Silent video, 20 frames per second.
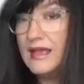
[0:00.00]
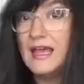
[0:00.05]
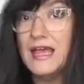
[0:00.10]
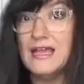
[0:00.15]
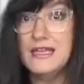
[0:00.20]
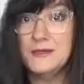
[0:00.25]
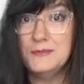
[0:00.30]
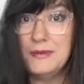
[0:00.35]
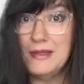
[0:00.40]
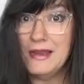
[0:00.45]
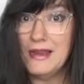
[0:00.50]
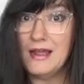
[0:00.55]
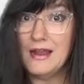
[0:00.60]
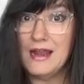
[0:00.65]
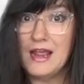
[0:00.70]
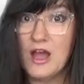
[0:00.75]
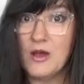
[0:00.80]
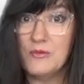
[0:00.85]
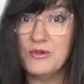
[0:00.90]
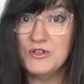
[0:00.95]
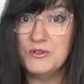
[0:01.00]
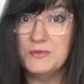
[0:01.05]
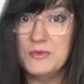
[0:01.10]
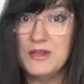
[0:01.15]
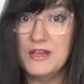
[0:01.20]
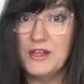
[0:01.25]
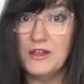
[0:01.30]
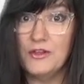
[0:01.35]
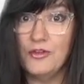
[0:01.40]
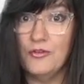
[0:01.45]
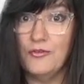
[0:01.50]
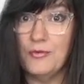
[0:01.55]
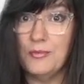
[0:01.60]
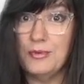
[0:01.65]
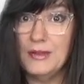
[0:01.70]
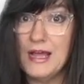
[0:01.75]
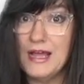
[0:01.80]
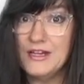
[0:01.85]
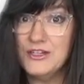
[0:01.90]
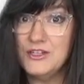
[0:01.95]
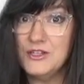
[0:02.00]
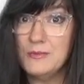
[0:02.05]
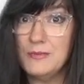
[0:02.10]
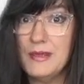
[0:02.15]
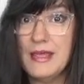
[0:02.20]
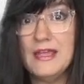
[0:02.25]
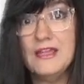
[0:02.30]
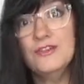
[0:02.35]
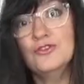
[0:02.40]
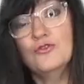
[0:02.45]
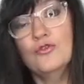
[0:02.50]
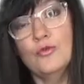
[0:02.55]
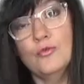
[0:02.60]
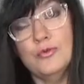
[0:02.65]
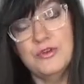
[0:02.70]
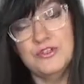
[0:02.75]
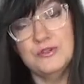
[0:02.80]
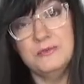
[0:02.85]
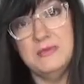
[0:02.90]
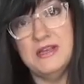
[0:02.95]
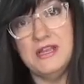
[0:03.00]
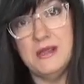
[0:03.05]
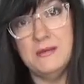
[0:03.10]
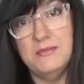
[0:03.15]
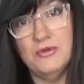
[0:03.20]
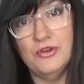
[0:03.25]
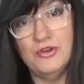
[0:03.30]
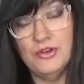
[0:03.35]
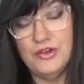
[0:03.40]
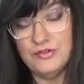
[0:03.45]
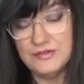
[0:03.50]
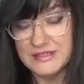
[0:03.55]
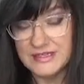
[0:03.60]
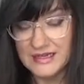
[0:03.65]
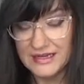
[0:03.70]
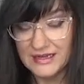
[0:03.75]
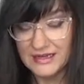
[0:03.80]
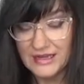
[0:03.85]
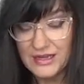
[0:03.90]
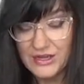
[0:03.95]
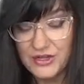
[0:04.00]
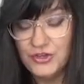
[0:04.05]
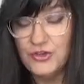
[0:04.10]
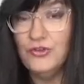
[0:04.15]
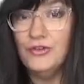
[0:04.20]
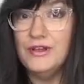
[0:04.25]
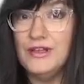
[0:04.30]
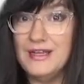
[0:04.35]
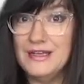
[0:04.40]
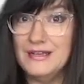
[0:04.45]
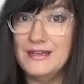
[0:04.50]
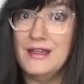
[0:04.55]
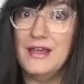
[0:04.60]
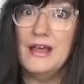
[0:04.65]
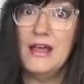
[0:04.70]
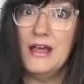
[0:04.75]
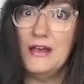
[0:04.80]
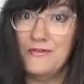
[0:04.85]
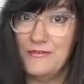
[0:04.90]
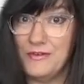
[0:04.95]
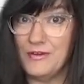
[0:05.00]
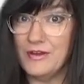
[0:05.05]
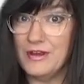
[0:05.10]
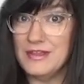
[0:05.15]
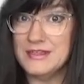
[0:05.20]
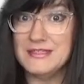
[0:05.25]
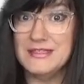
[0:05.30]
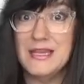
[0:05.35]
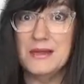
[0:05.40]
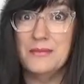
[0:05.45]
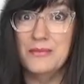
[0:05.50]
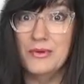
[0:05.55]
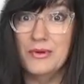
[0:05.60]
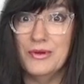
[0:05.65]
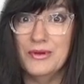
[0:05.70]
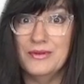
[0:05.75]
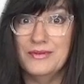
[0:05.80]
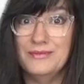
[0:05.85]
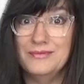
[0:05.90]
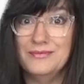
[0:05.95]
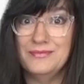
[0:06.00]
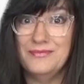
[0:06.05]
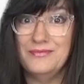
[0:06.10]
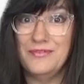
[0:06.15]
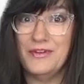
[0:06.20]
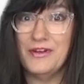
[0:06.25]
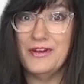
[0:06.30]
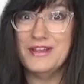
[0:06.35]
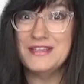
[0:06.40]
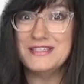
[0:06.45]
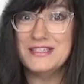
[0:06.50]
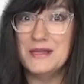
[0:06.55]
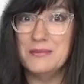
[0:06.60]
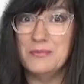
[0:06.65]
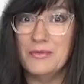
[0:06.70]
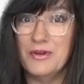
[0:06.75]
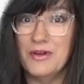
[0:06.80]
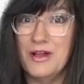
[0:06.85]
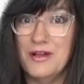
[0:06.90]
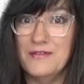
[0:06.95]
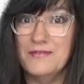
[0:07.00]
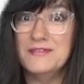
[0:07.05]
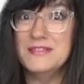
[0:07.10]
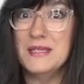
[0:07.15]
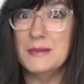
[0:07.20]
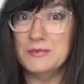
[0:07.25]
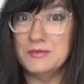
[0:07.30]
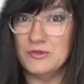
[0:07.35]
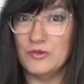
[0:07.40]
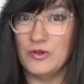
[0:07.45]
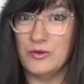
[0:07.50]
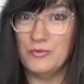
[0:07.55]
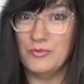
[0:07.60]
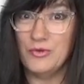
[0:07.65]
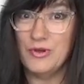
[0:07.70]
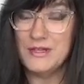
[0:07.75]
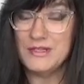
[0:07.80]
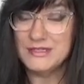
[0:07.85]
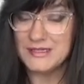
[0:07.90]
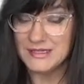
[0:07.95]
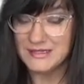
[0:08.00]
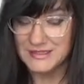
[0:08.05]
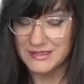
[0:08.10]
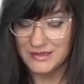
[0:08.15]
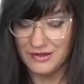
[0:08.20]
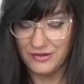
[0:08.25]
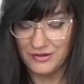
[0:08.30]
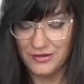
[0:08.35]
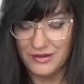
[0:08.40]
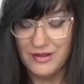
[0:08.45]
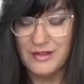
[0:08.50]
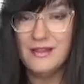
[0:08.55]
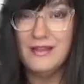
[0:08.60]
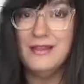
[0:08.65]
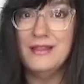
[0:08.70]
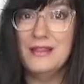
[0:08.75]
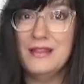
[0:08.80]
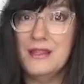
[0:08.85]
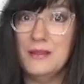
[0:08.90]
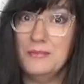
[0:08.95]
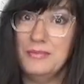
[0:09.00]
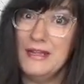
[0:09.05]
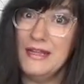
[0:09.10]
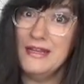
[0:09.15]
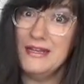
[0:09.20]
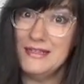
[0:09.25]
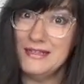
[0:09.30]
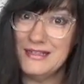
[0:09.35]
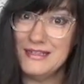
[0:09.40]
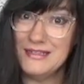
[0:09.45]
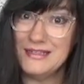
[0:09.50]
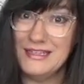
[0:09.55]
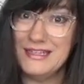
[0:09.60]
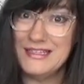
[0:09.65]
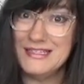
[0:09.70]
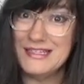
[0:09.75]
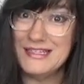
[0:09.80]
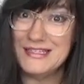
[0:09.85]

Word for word: And depending on how much media you have applied to the paint or which medium you're using, you'll get a various number, various number of subsequent prints until the plate cleans